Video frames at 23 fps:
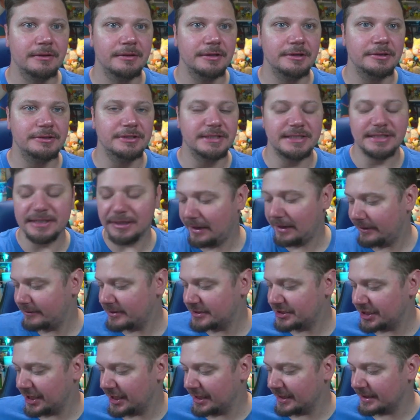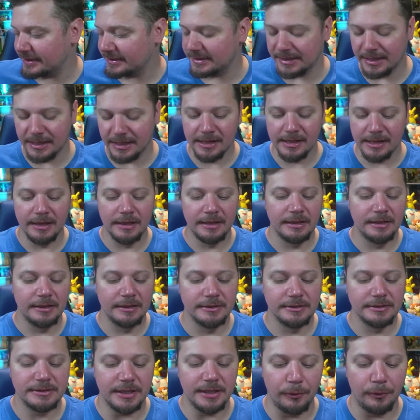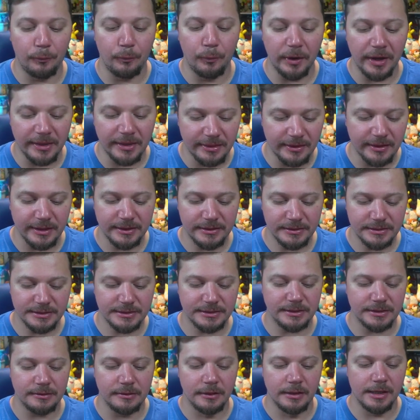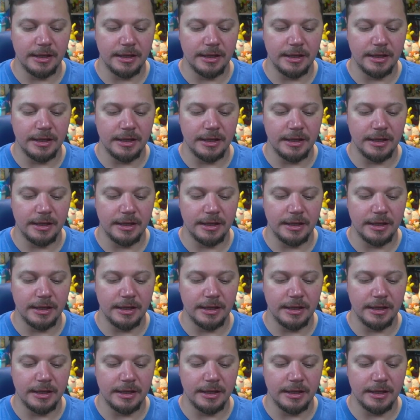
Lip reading: You still have a chance to win this.